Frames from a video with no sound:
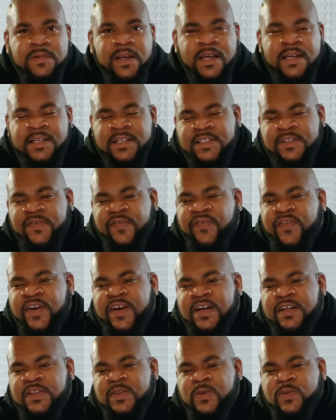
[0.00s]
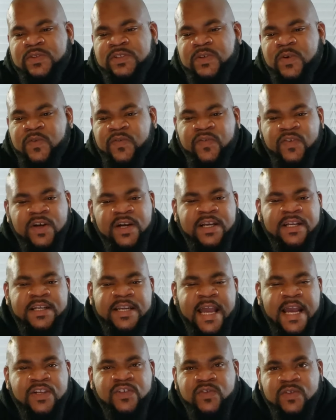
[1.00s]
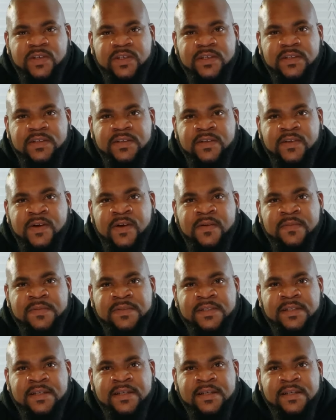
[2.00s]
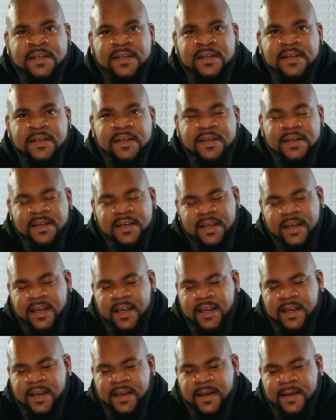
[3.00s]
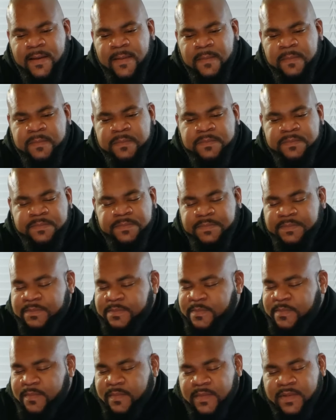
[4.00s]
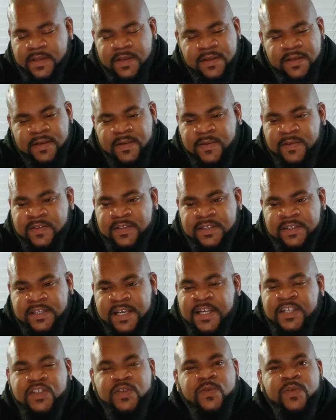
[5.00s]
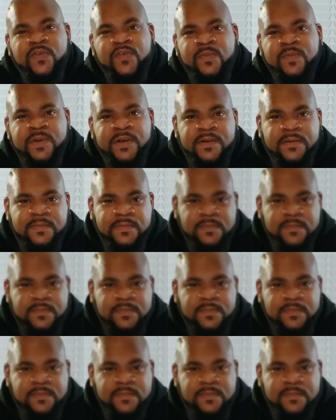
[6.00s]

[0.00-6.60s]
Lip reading: And it just fell through so fucking naturally. You know what I'm saying? And it was just history from there.